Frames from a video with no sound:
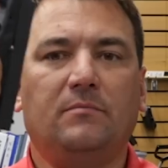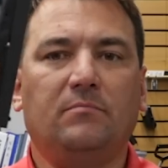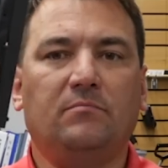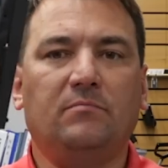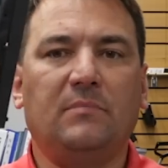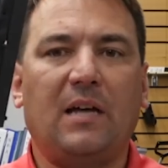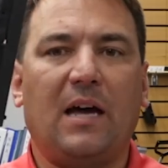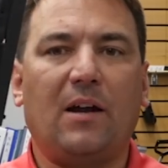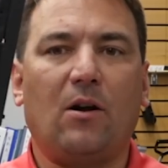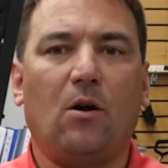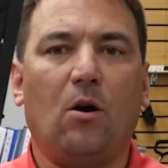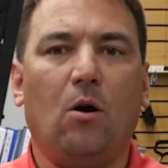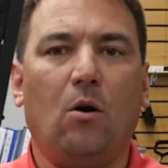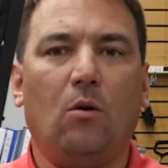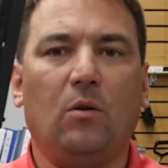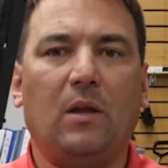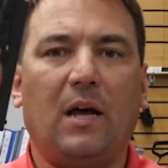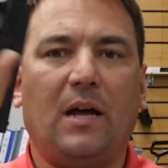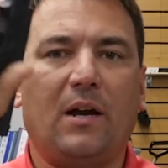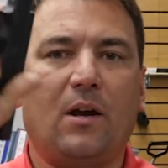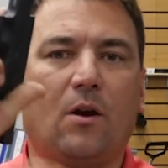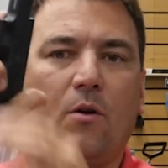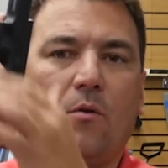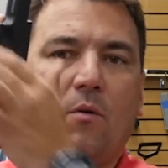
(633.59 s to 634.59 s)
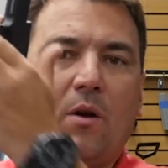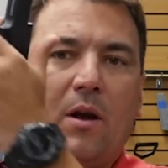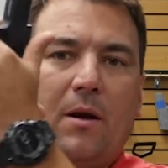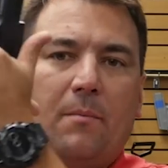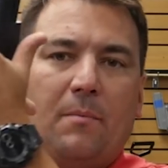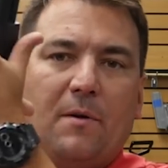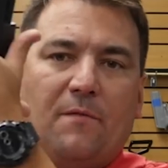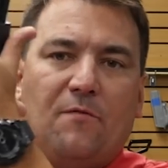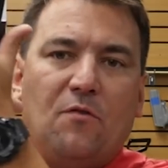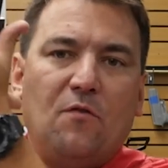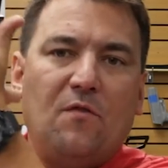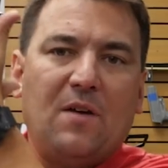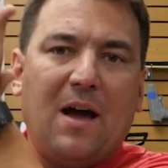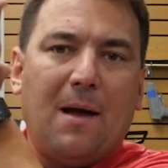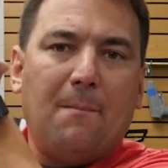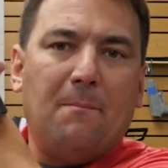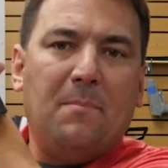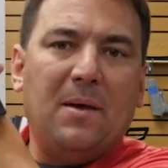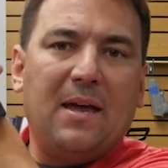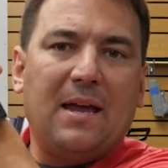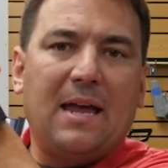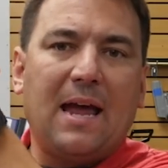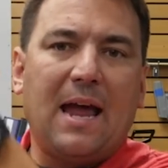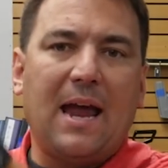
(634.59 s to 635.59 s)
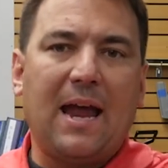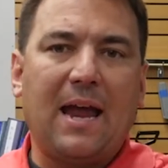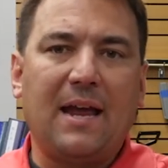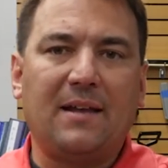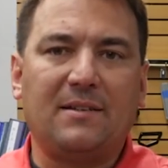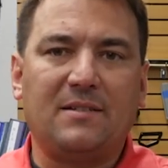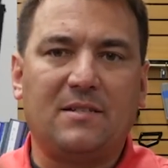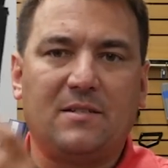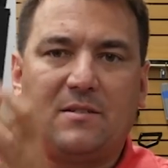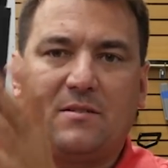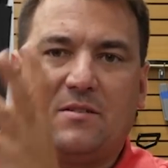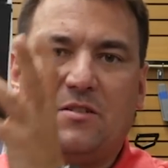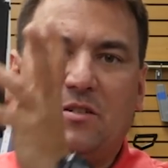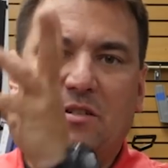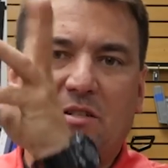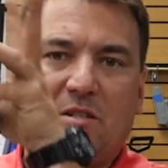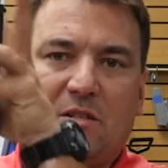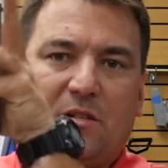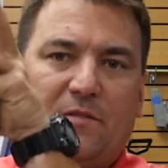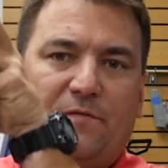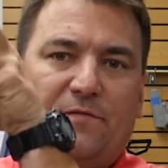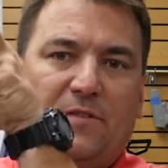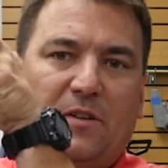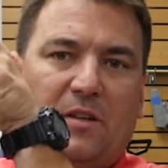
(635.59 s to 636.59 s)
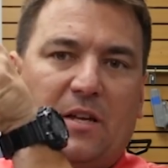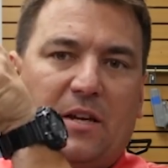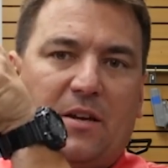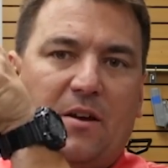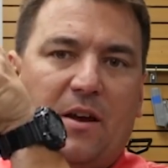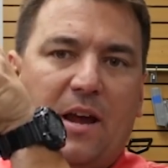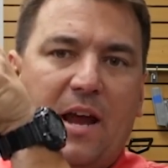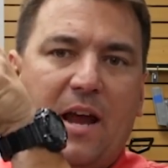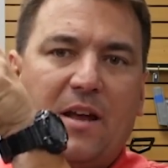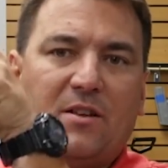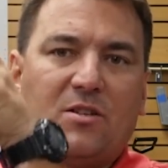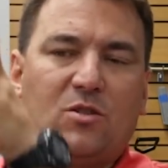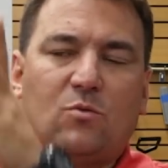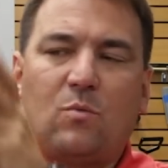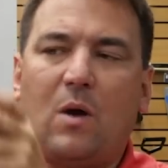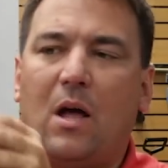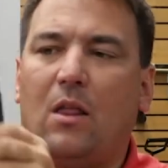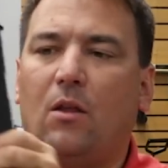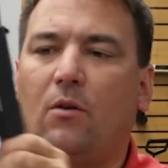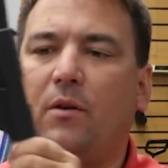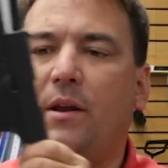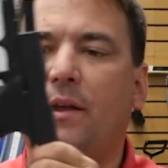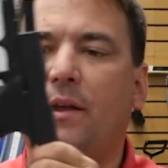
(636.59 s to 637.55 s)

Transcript: not a whole lot of grip. If you've got big hands, it's going to feel like your hand's swallowing